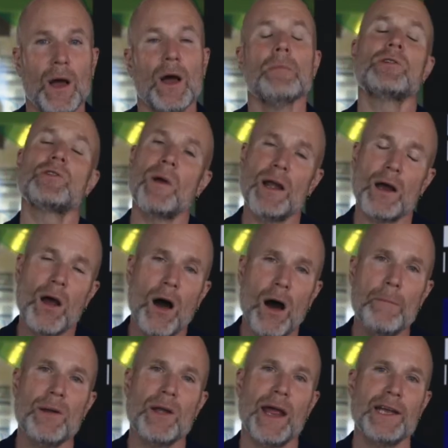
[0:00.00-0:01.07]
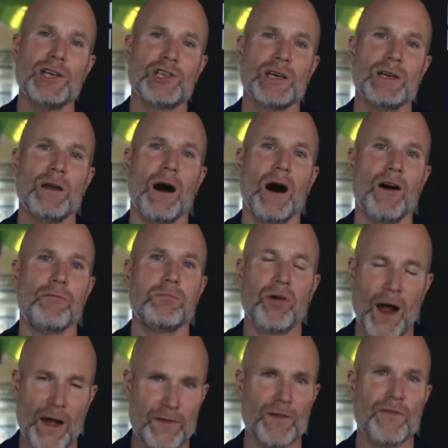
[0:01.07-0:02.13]
Between a combination of
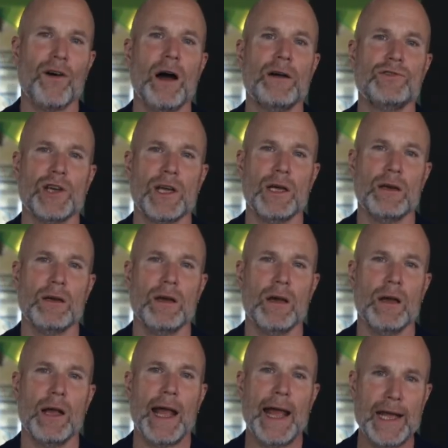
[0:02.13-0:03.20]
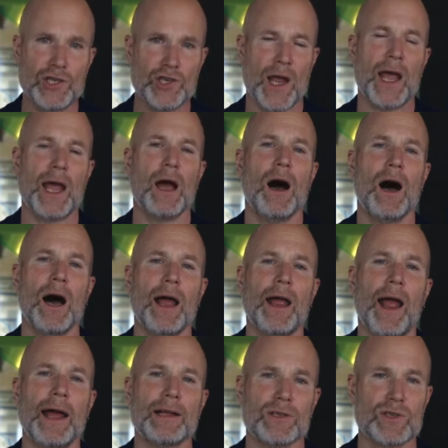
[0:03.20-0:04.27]
private 5G, edge AI
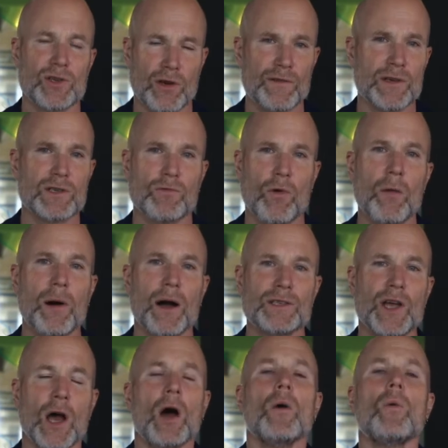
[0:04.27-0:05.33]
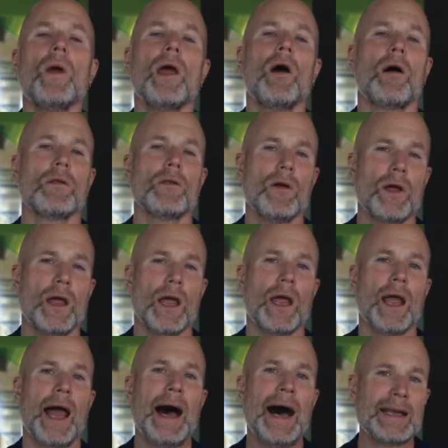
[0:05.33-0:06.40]
and service robots, we are
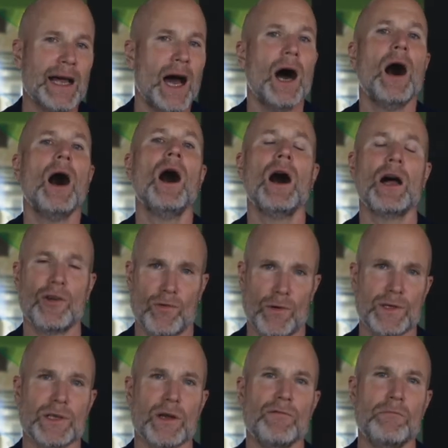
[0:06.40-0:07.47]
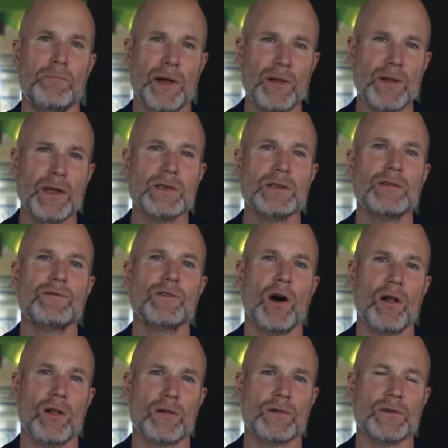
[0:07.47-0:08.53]
looking at hundreds of billions of
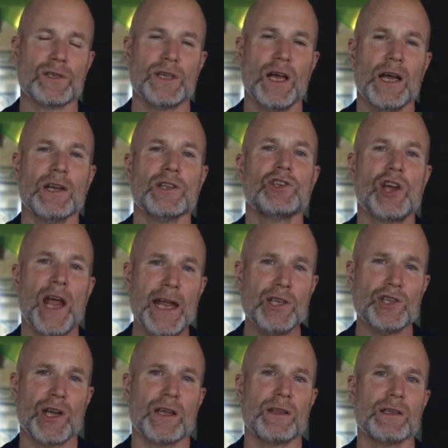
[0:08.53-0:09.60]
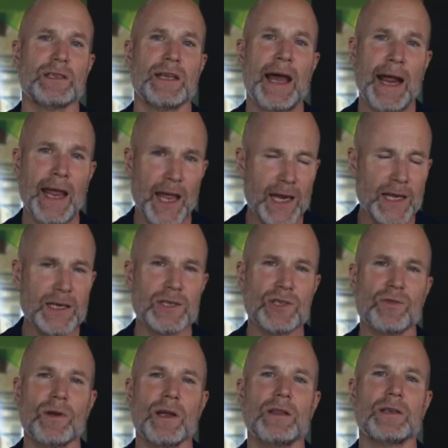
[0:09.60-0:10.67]
dollars changing the tech
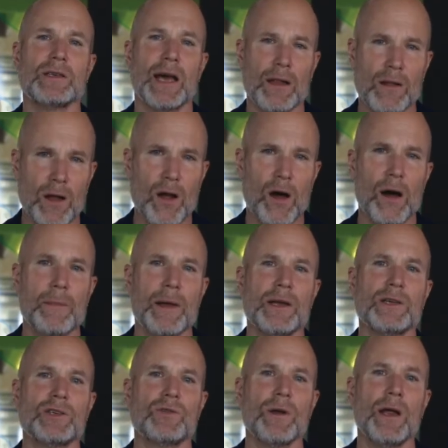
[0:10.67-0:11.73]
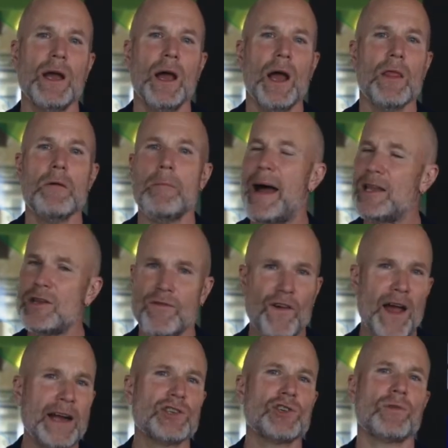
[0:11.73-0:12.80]
industry, the telecom industry, the
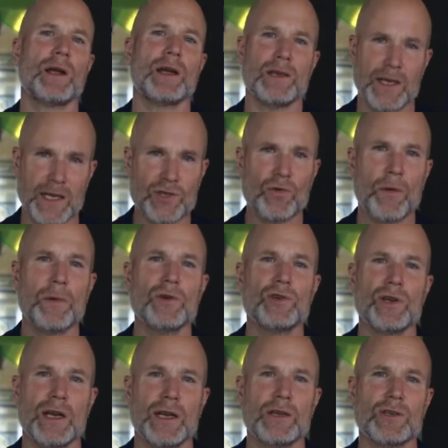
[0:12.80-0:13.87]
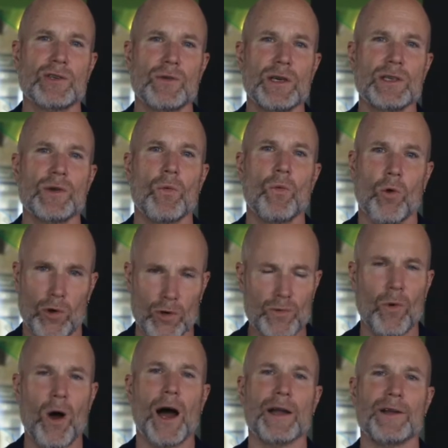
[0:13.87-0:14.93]
manufacturing and distribution industries
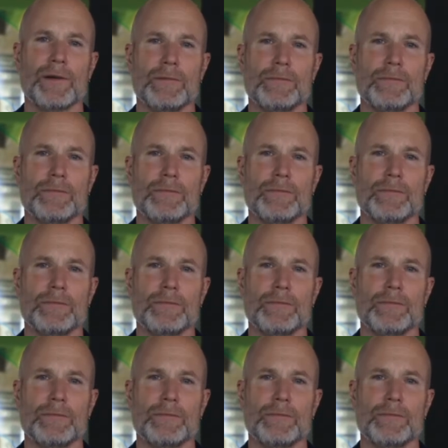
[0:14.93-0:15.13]
worldwide.